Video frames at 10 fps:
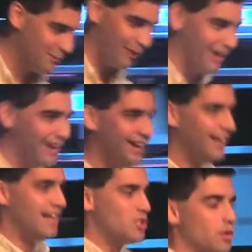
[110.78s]
you, bro.
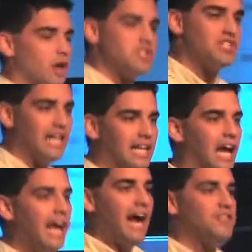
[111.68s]
So he goes to see Eli.
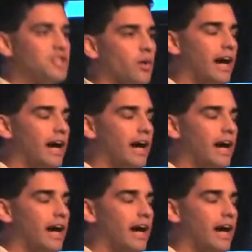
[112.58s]
And so